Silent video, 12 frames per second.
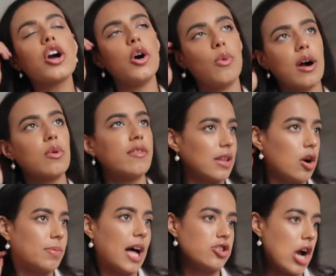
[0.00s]
go wrong with a
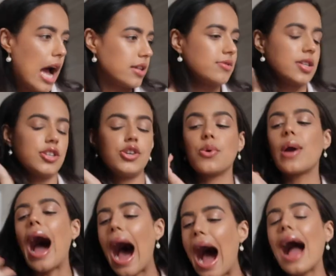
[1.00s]
little black dress. You
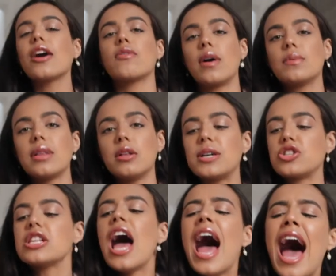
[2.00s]
can't go wrong with a little black
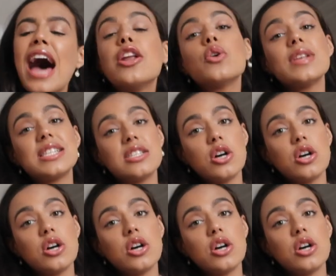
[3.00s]
dress. I know this is